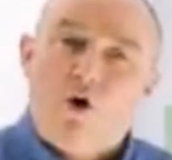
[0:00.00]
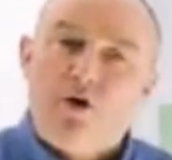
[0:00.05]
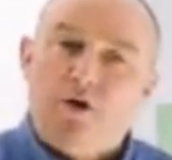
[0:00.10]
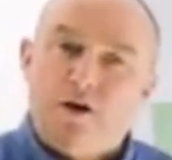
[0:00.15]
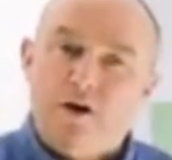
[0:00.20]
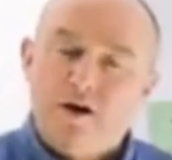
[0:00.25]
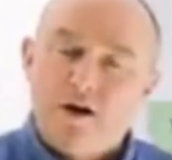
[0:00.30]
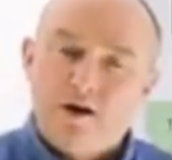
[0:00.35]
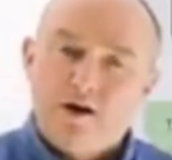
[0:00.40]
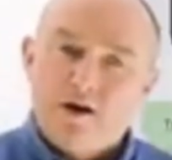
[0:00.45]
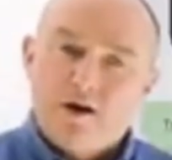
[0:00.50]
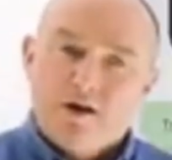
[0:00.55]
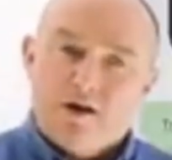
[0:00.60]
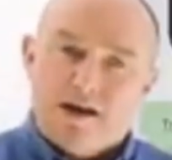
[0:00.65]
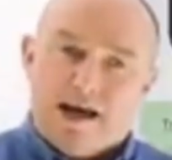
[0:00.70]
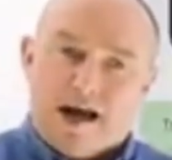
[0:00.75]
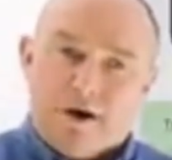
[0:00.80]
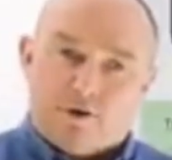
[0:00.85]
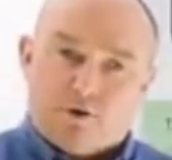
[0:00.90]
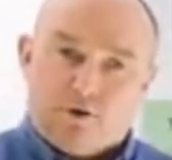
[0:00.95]
on
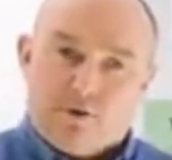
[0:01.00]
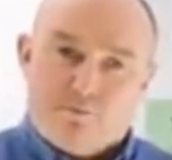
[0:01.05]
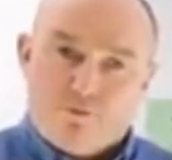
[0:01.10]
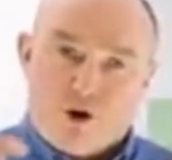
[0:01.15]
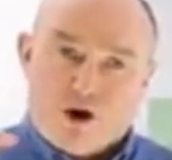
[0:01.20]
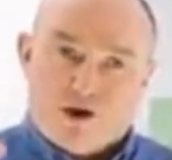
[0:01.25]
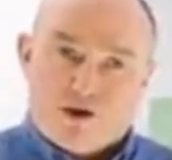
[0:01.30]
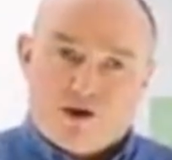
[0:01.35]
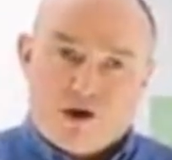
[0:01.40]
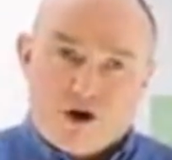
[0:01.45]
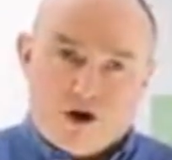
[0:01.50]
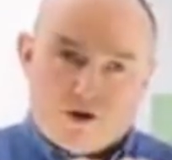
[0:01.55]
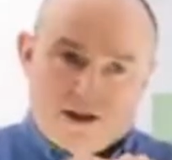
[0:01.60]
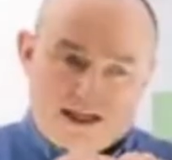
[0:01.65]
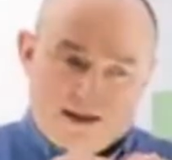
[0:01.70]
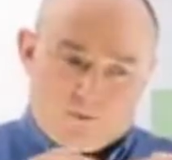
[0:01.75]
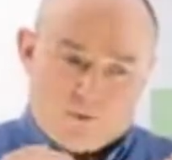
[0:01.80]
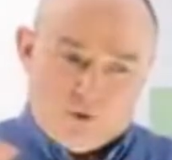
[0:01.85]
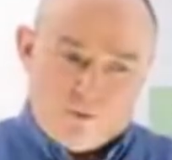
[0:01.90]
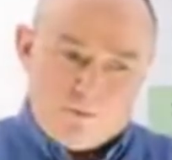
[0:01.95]
the actual price
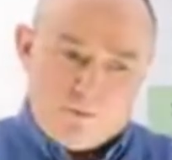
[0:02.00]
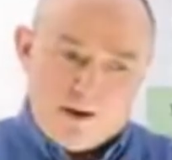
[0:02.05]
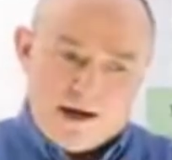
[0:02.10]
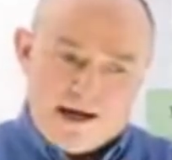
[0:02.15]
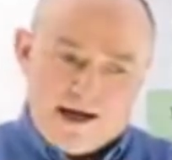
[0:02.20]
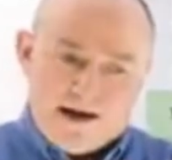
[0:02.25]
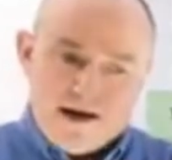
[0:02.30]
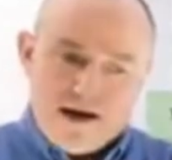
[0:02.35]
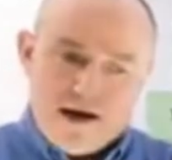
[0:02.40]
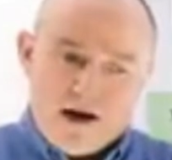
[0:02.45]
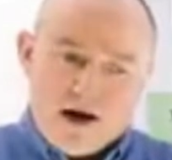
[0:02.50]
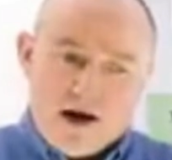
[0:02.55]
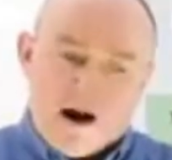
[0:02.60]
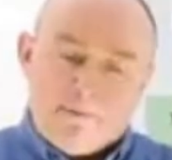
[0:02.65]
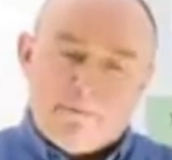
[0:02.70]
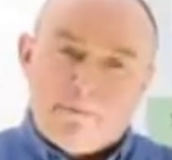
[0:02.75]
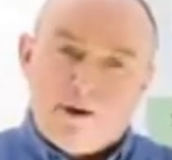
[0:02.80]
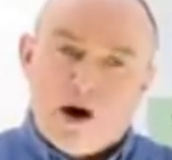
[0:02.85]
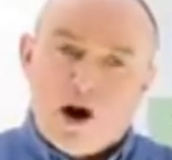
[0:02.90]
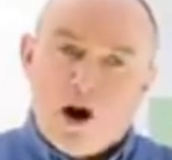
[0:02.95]
chart. These will be
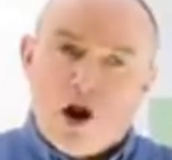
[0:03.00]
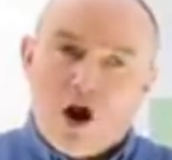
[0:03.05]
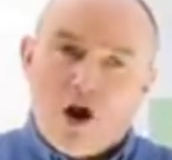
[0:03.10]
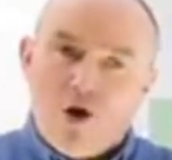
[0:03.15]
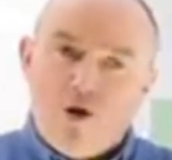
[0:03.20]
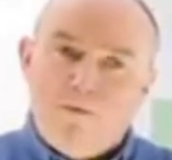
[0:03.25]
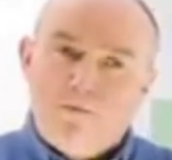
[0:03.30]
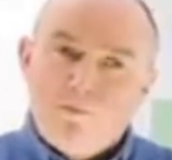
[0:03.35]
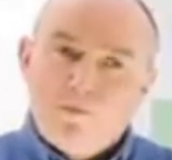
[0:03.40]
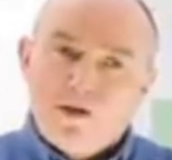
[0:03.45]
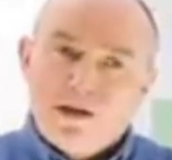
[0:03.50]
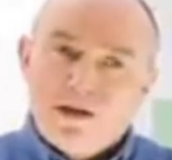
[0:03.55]
below